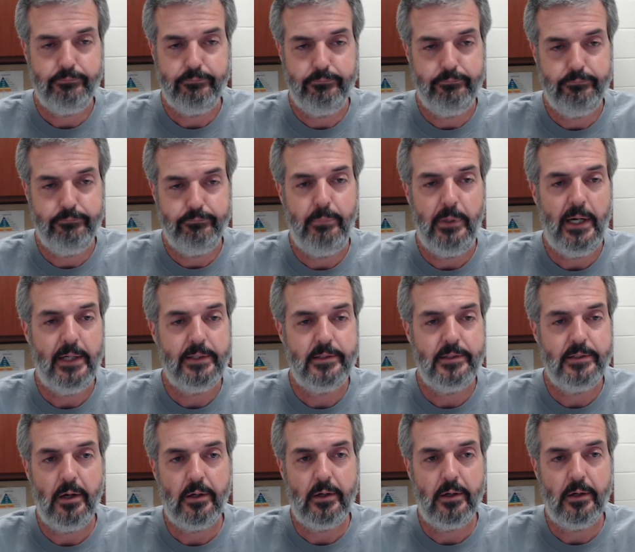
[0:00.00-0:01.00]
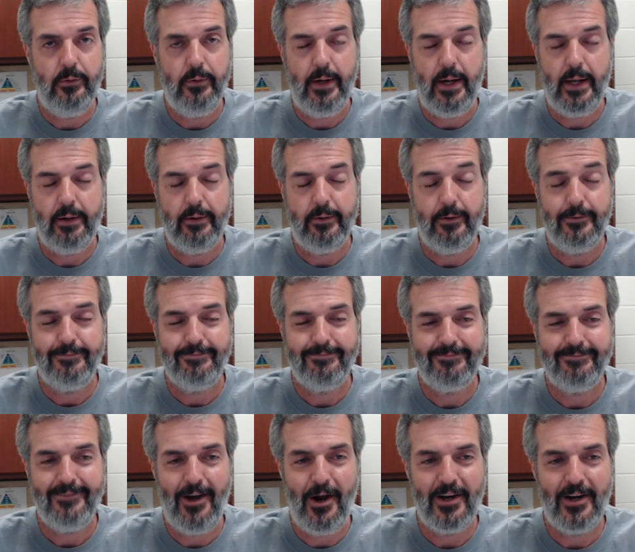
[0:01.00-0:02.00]
Buy a taco. I don't know.
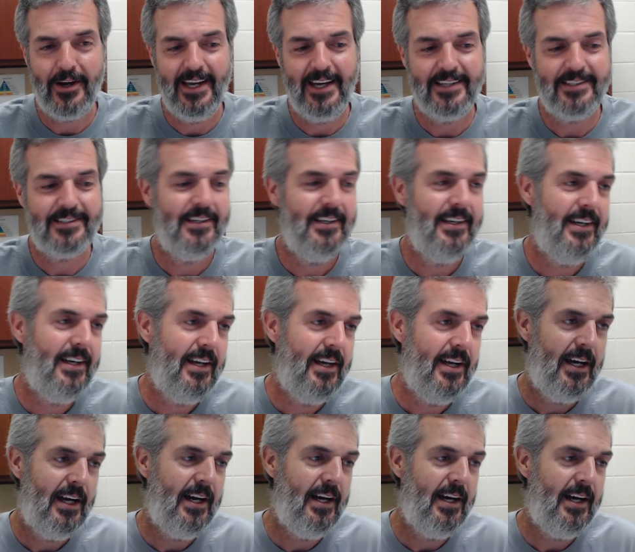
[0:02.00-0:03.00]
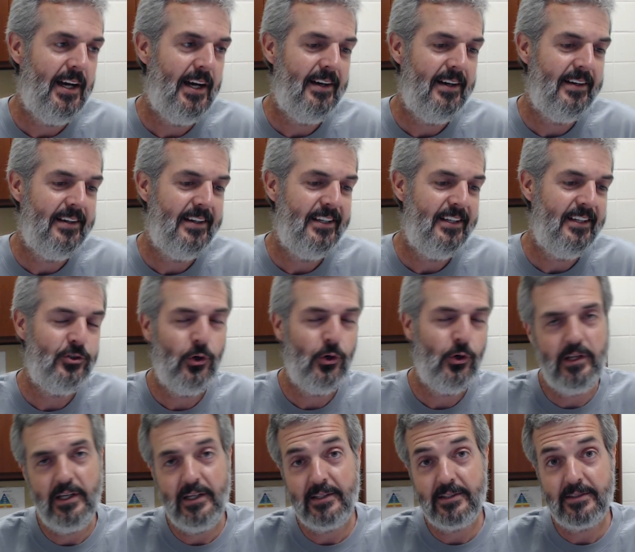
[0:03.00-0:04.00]
All right, guys. Enjoy
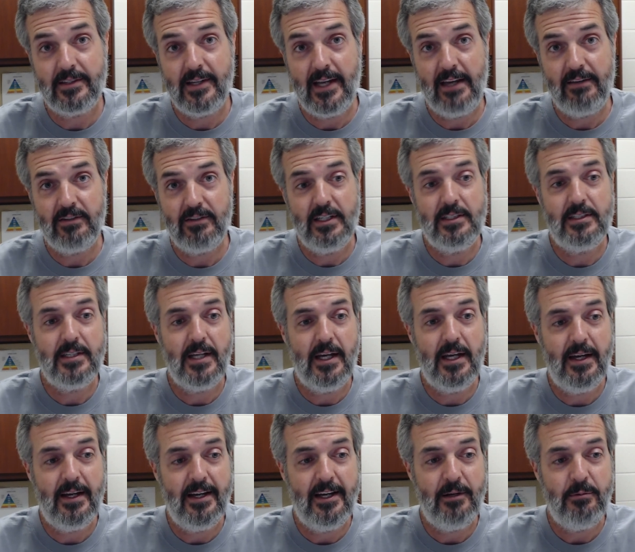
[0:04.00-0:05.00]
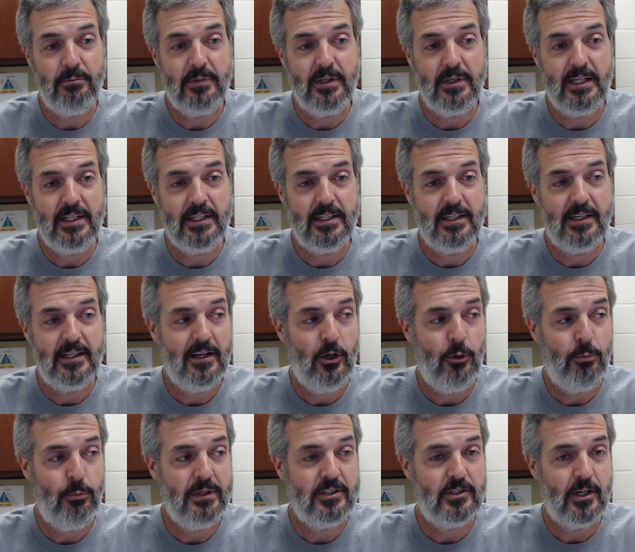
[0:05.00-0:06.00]
this. Have a good time and
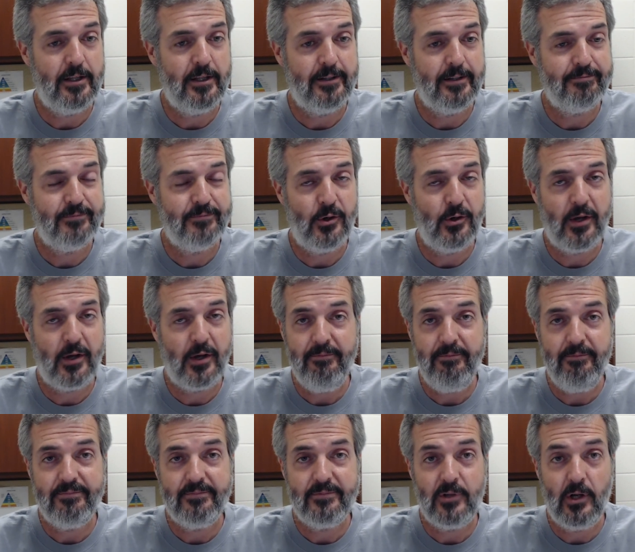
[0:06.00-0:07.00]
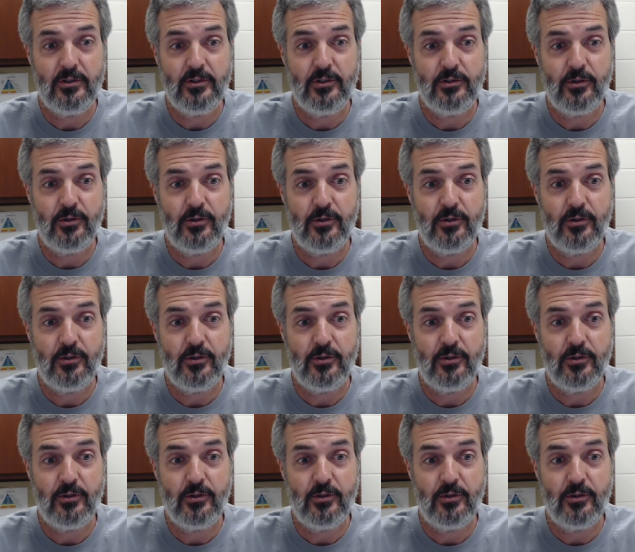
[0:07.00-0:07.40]
help each other. Okay? Talk to you soon.